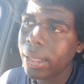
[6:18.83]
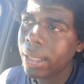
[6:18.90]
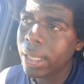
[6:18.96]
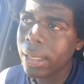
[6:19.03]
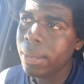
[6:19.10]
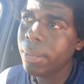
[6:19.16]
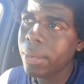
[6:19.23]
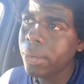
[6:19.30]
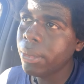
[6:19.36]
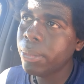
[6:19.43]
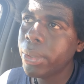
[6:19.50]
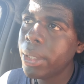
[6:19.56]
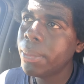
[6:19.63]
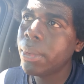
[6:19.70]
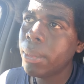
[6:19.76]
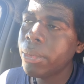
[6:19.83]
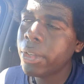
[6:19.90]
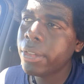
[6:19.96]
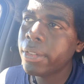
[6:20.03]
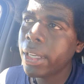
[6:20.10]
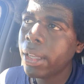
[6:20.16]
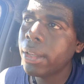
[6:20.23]
any group people. I'm
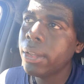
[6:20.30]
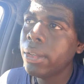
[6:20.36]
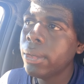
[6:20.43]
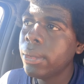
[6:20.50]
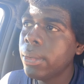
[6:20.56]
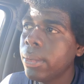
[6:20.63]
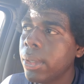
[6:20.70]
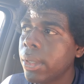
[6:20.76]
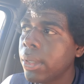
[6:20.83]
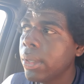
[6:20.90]
just telling you